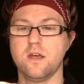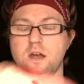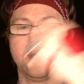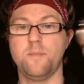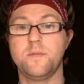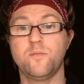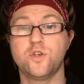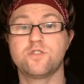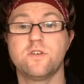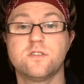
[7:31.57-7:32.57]

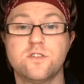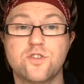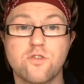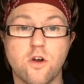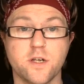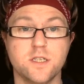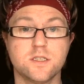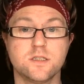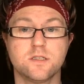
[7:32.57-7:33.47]
moisturiser is dried,